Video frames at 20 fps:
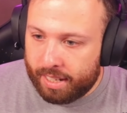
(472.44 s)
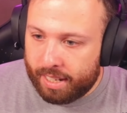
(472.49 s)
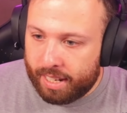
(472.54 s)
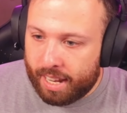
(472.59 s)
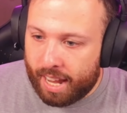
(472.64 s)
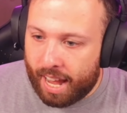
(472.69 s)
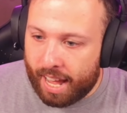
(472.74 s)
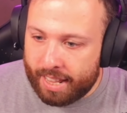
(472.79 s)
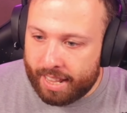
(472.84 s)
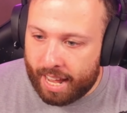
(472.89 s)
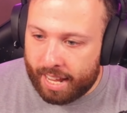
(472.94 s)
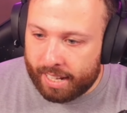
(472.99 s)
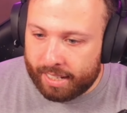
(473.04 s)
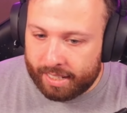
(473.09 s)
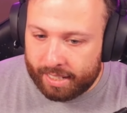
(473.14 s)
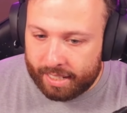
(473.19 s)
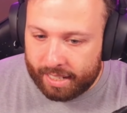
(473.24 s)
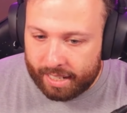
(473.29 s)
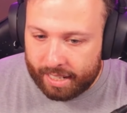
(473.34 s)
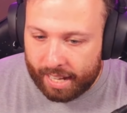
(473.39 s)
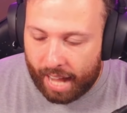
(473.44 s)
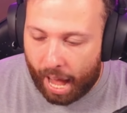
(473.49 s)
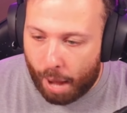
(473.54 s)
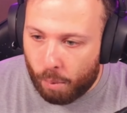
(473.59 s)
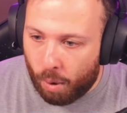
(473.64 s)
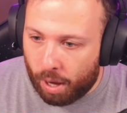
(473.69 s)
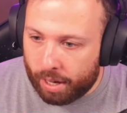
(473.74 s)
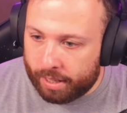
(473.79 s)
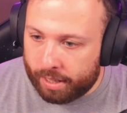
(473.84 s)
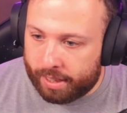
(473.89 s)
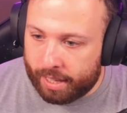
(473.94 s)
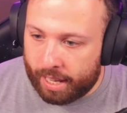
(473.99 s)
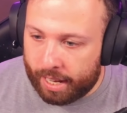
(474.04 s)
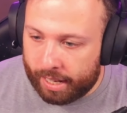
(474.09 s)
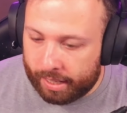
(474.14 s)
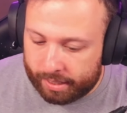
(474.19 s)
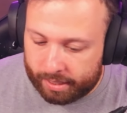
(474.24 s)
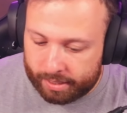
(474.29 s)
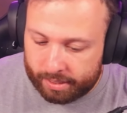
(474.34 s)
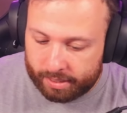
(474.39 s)
And then I want to
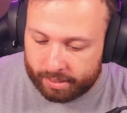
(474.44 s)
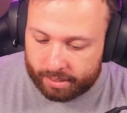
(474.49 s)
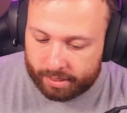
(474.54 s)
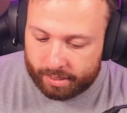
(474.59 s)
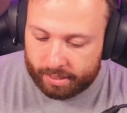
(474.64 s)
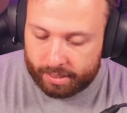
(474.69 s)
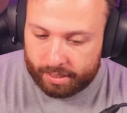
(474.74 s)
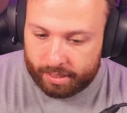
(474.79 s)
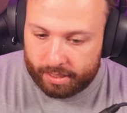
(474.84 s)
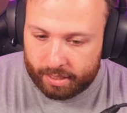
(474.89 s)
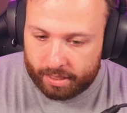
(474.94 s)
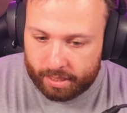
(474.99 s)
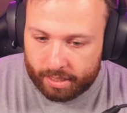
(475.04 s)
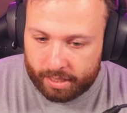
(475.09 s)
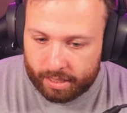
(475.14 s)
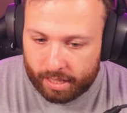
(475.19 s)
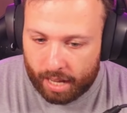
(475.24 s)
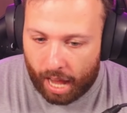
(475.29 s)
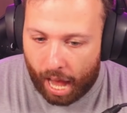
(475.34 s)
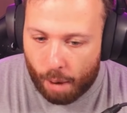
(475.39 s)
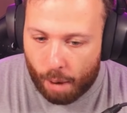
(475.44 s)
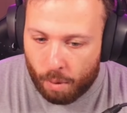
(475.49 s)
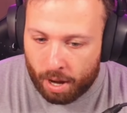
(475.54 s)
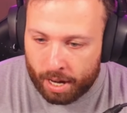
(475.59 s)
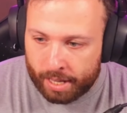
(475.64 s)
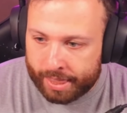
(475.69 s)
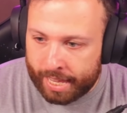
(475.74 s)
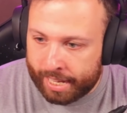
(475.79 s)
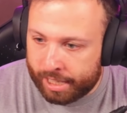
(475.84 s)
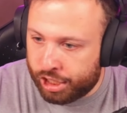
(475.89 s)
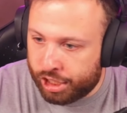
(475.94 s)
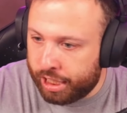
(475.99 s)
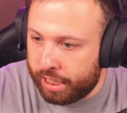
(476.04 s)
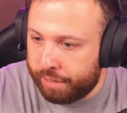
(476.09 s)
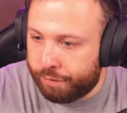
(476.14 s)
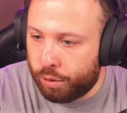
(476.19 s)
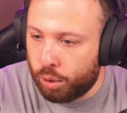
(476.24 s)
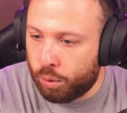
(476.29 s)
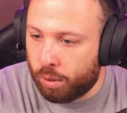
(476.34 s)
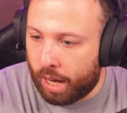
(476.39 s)
thank I want to thank G
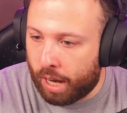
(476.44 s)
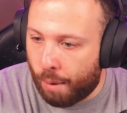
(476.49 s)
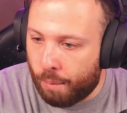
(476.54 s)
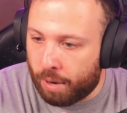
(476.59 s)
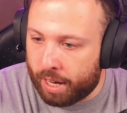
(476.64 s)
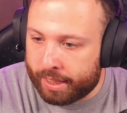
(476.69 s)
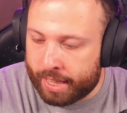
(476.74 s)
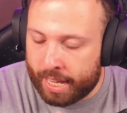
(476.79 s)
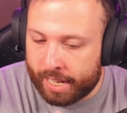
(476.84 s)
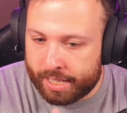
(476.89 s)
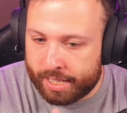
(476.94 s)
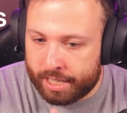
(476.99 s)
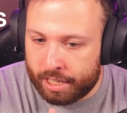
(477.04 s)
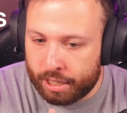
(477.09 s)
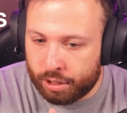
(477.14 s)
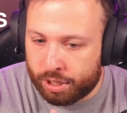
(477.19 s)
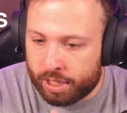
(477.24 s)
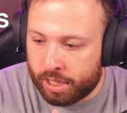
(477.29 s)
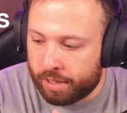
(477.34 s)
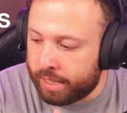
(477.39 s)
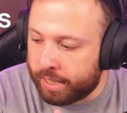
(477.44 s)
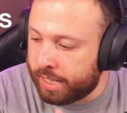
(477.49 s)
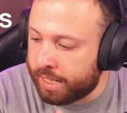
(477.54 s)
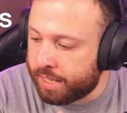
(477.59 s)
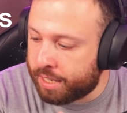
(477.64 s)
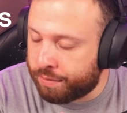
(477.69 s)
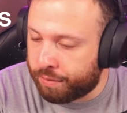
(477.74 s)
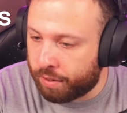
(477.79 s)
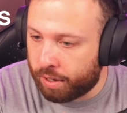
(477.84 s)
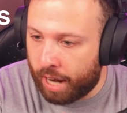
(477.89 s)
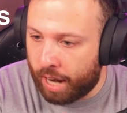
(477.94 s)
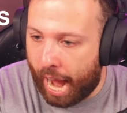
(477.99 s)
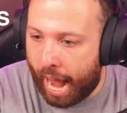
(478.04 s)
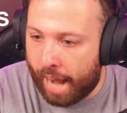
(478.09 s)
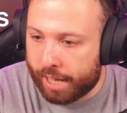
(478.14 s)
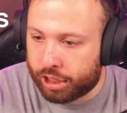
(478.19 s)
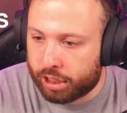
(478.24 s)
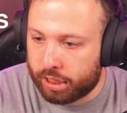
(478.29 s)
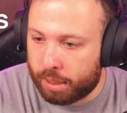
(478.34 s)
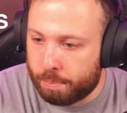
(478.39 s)
Fuel and I want to thank SteelSeries for
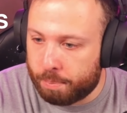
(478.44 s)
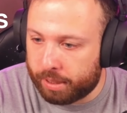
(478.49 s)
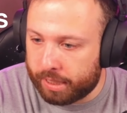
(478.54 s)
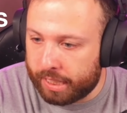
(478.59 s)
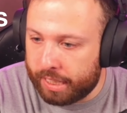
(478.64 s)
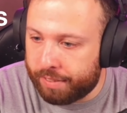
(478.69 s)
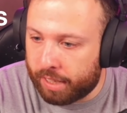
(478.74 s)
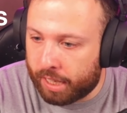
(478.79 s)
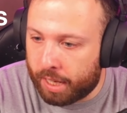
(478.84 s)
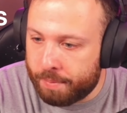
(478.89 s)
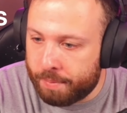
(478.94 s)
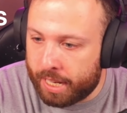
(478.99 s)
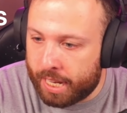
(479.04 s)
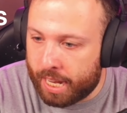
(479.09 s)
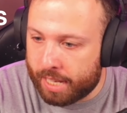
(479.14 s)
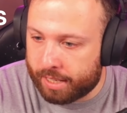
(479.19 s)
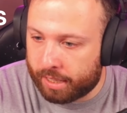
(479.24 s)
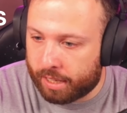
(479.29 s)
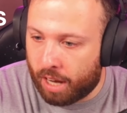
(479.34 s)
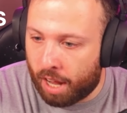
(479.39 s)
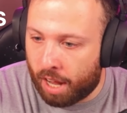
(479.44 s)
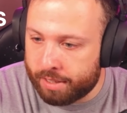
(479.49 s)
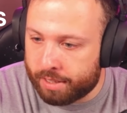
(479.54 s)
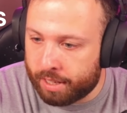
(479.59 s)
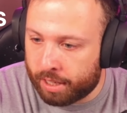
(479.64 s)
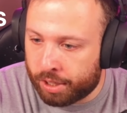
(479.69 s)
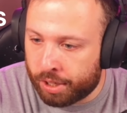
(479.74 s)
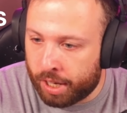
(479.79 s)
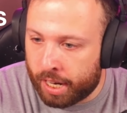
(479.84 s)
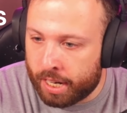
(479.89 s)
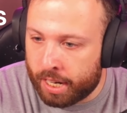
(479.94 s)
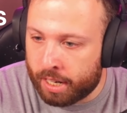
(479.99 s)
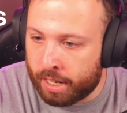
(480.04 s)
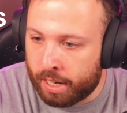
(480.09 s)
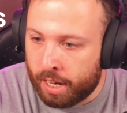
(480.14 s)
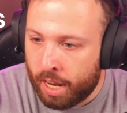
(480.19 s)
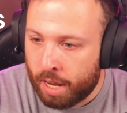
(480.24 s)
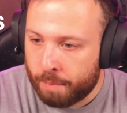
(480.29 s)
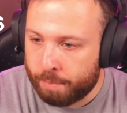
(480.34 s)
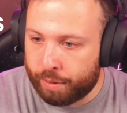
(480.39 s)
actually believing in me as a content creator
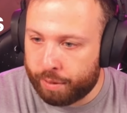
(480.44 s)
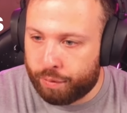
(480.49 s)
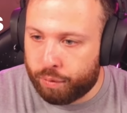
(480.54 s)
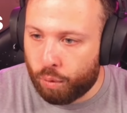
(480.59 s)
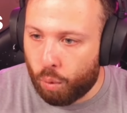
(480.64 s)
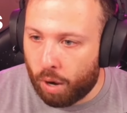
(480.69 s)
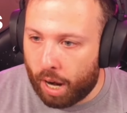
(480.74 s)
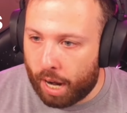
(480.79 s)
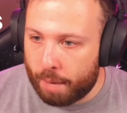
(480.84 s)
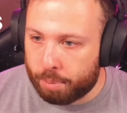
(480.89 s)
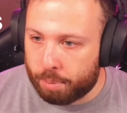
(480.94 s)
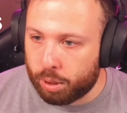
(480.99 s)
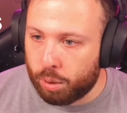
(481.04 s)
before I blew